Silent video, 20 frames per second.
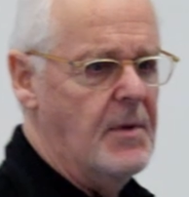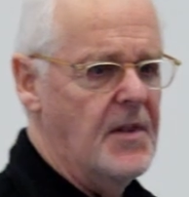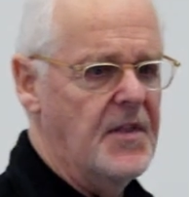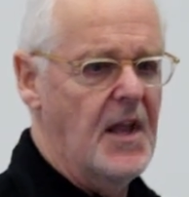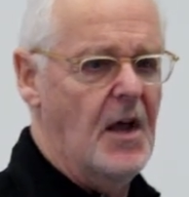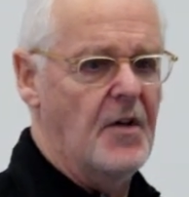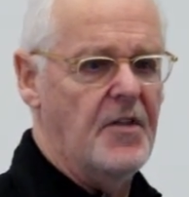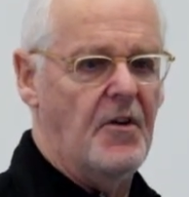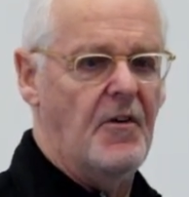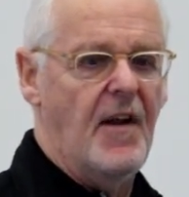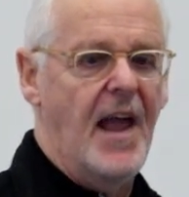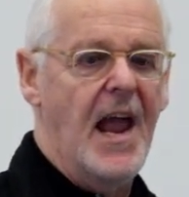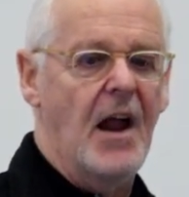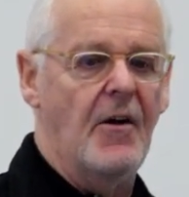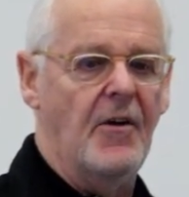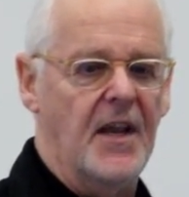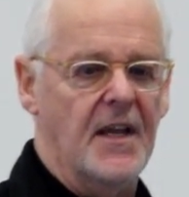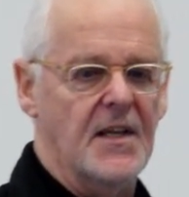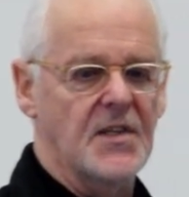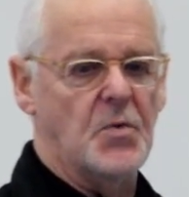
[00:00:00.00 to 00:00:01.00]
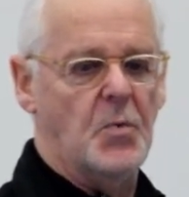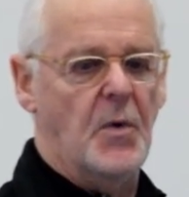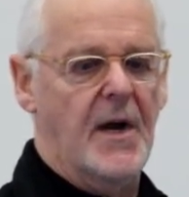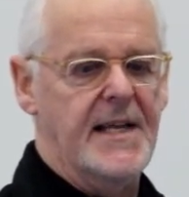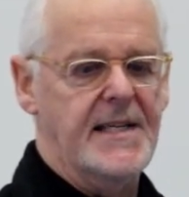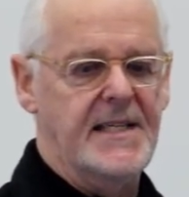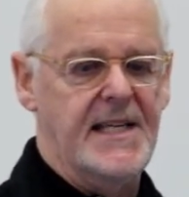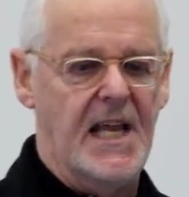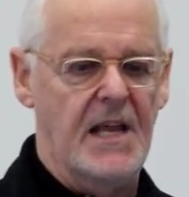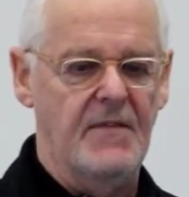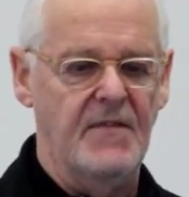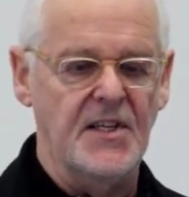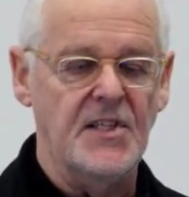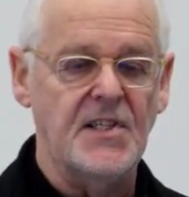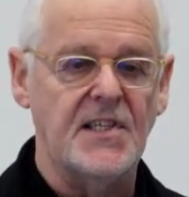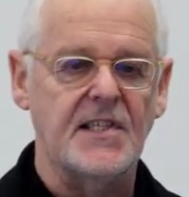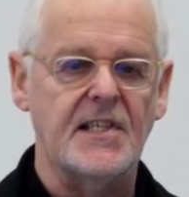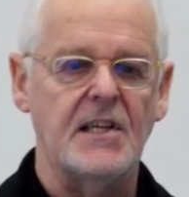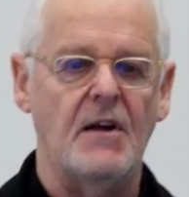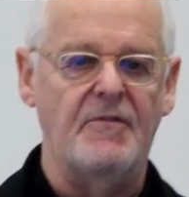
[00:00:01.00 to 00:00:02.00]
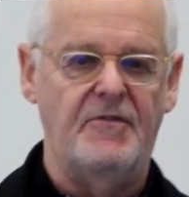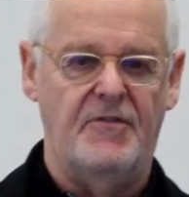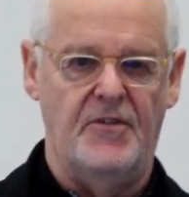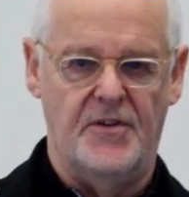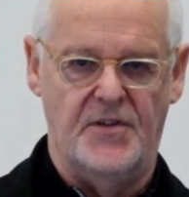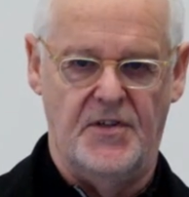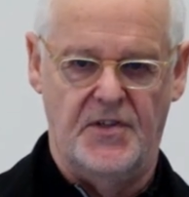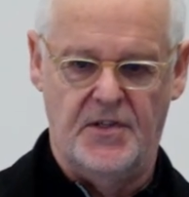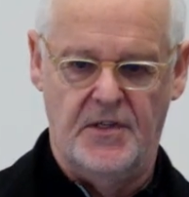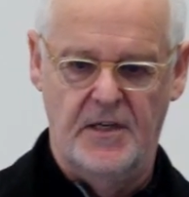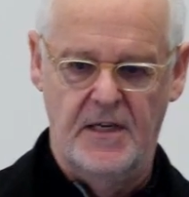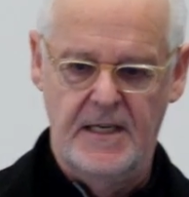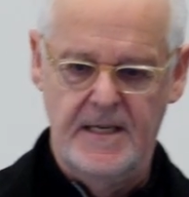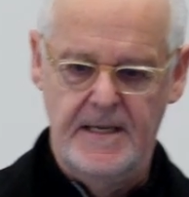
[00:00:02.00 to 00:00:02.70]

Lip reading: of the other areas where David suffers.